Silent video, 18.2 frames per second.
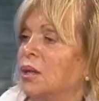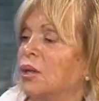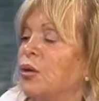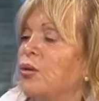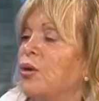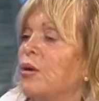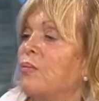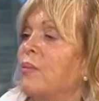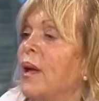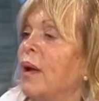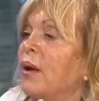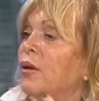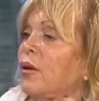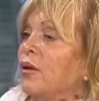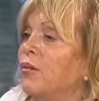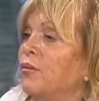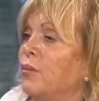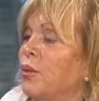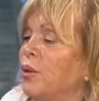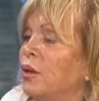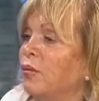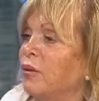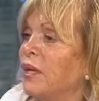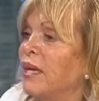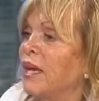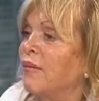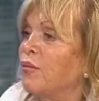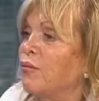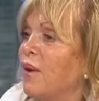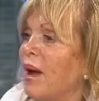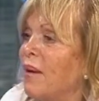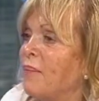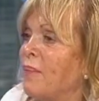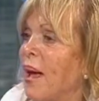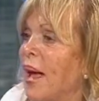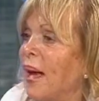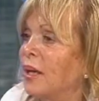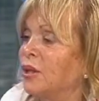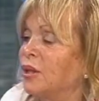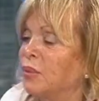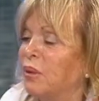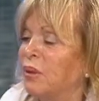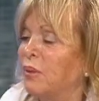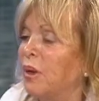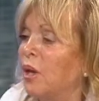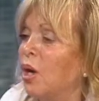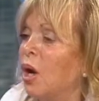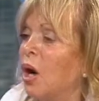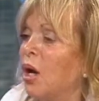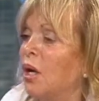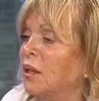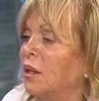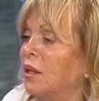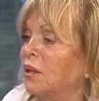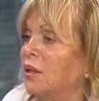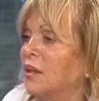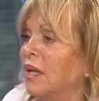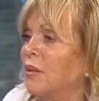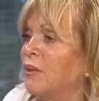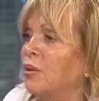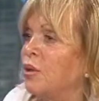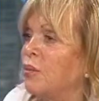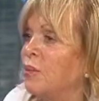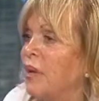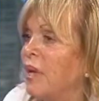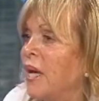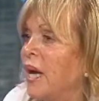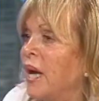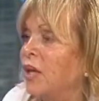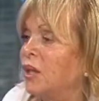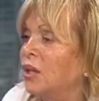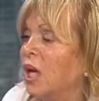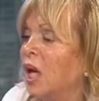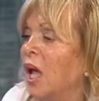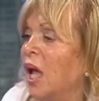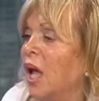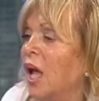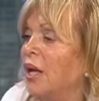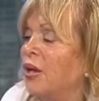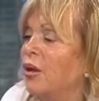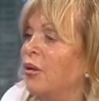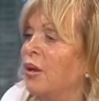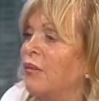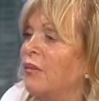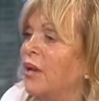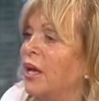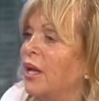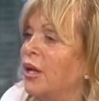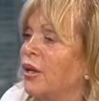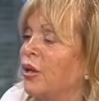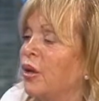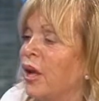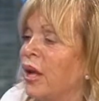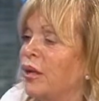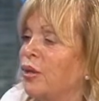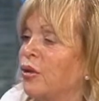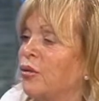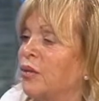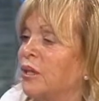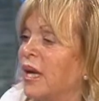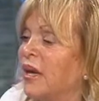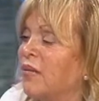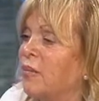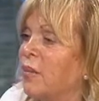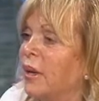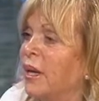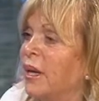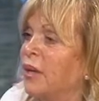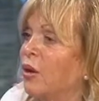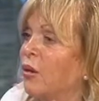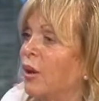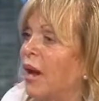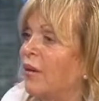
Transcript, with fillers: So you can mail your beautifully gift wrapped packages, put them in a carton, and send them UPS, and you don't even and you save money and you